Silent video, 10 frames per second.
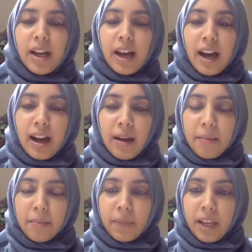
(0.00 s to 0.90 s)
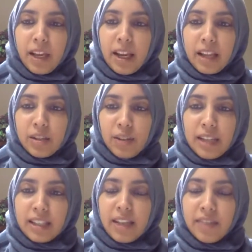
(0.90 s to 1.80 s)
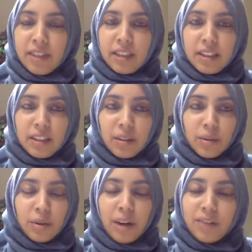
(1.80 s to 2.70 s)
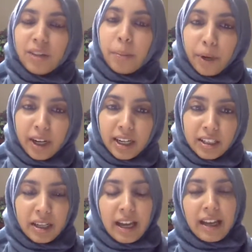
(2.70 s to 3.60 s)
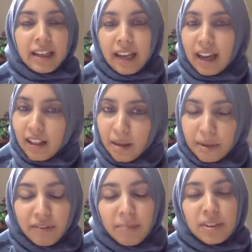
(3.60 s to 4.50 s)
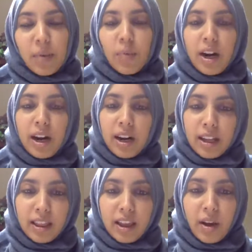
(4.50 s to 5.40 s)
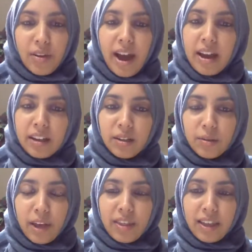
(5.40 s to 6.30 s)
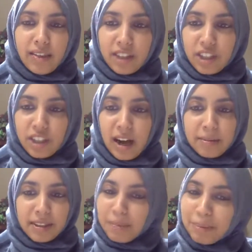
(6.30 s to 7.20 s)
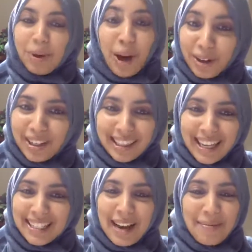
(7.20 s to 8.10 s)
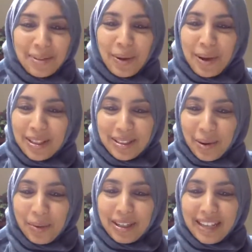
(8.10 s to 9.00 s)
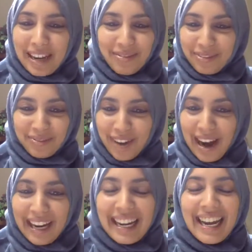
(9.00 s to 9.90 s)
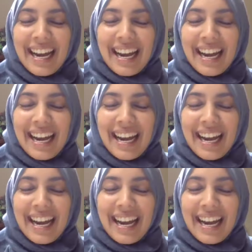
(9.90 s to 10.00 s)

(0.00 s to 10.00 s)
And so that's definitely, you don't have to feel burdened to get halal meat from somewhere and all that. I think vegetarian options, and people are hungry at that time, so it's totally fine.